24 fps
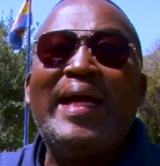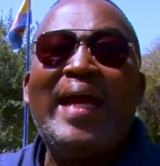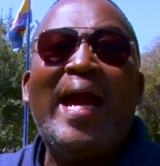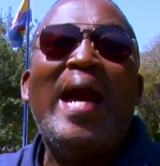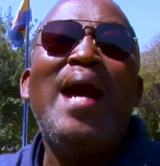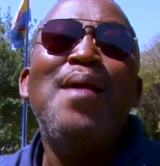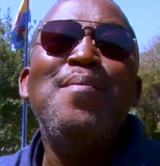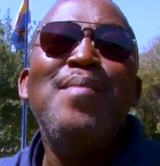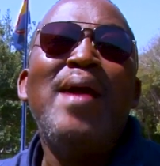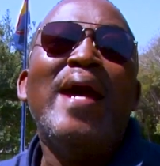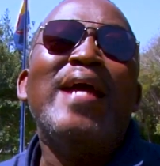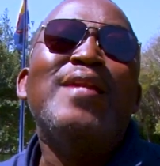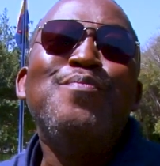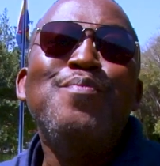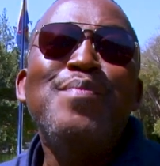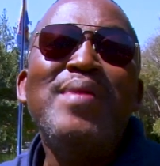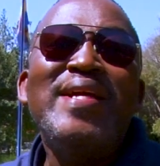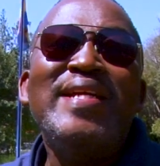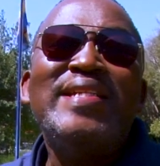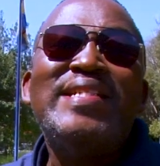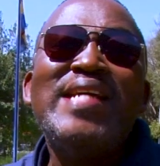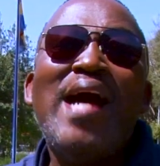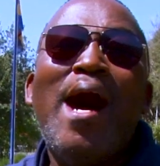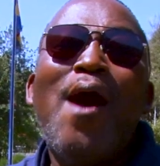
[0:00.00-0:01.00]
Come and
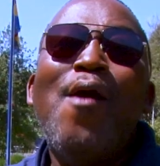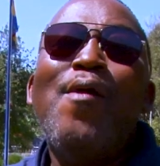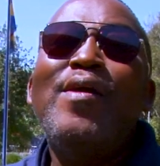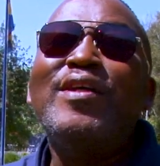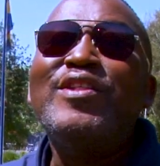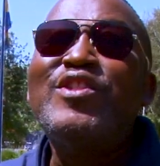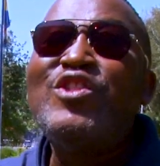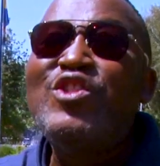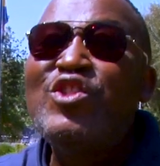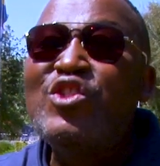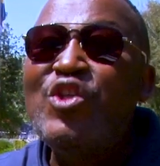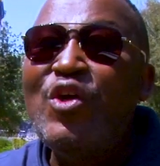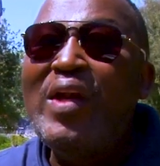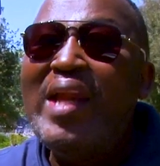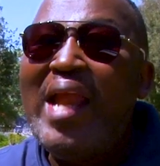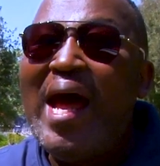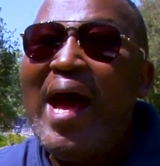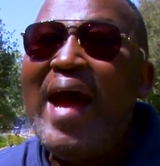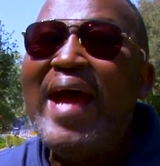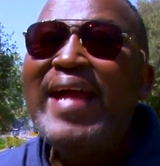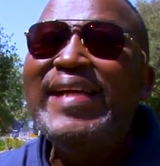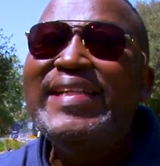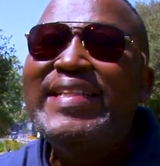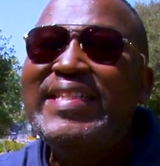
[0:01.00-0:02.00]
meet our
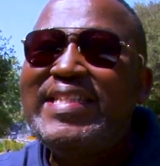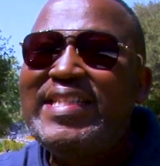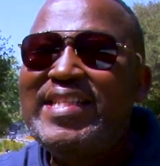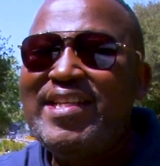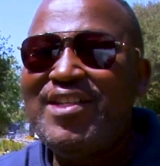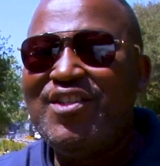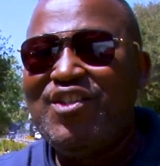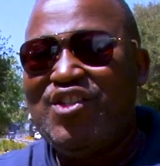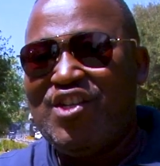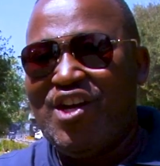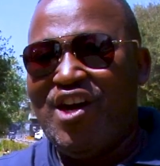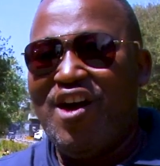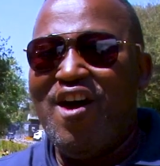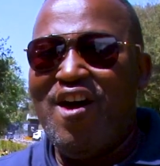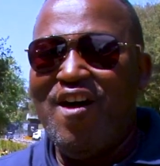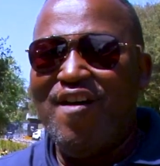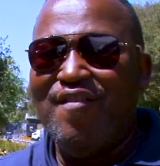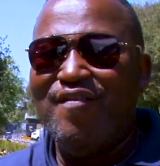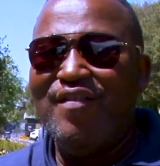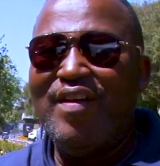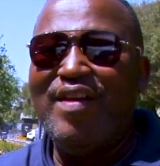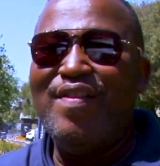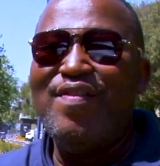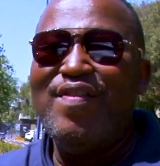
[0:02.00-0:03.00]
July Teacher
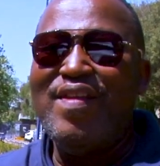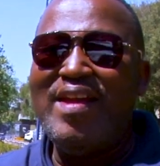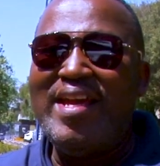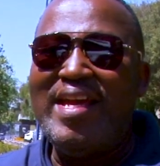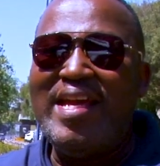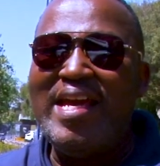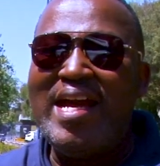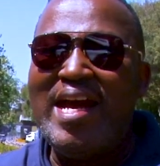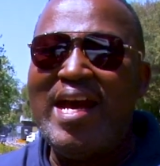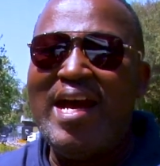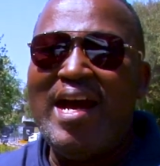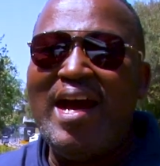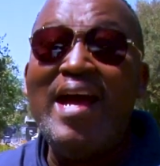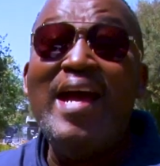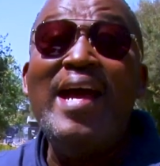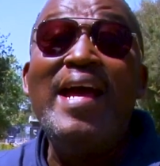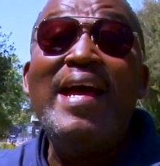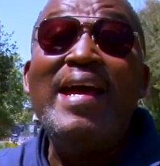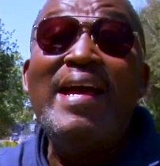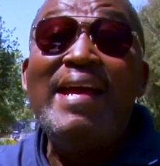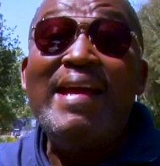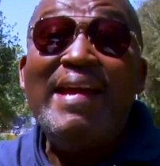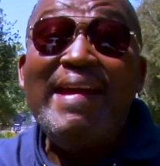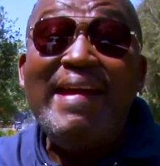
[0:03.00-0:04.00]
of the Year.
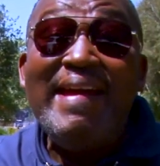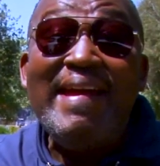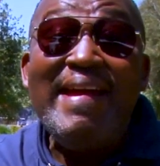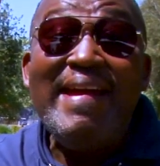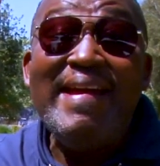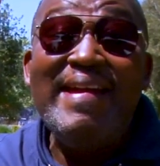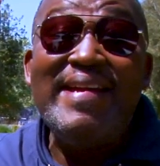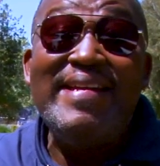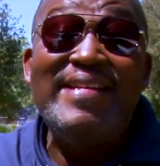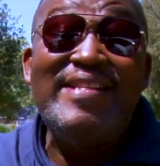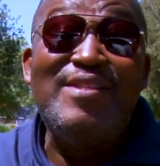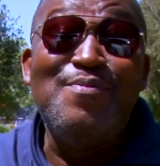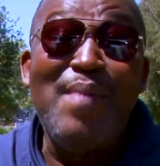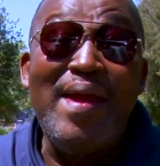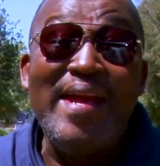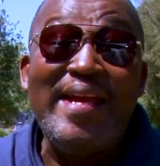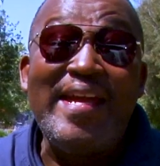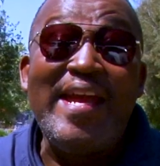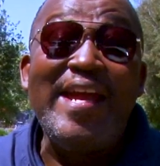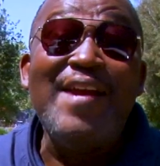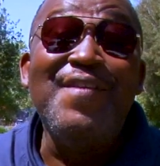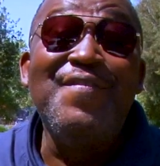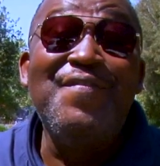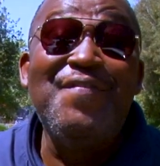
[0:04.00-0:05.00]
He is
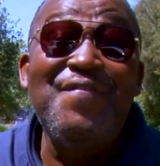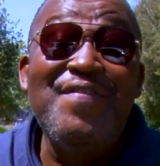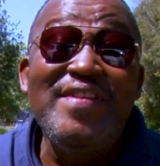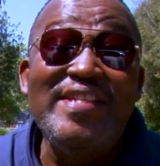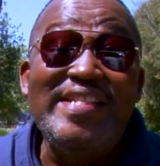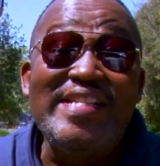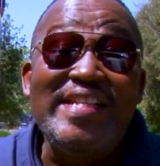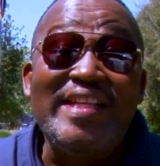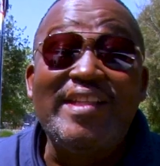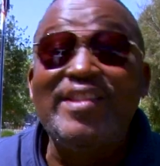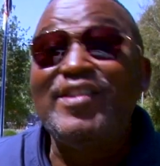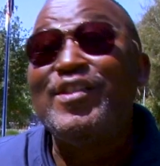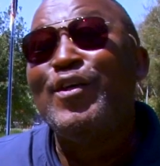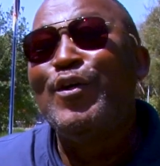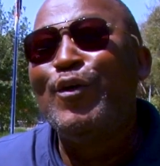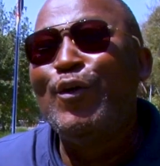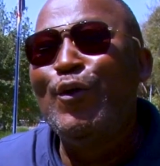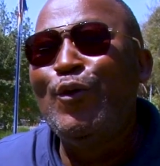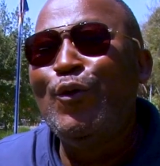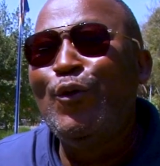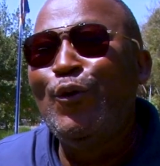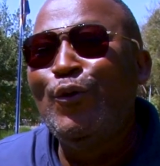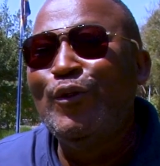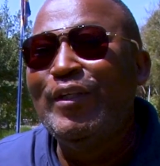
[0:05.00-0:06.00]
making physics
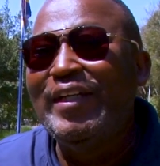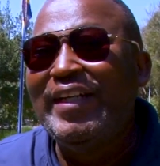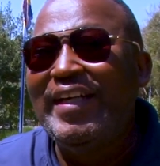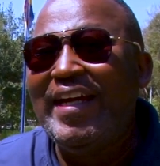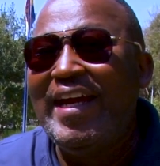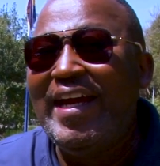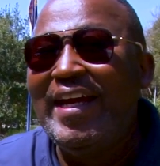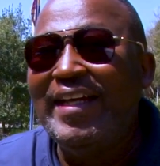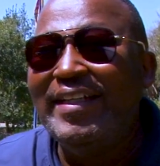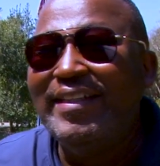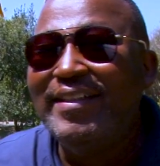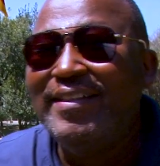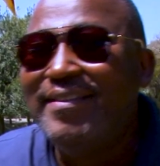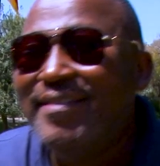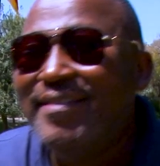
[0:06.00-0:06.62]
cool again.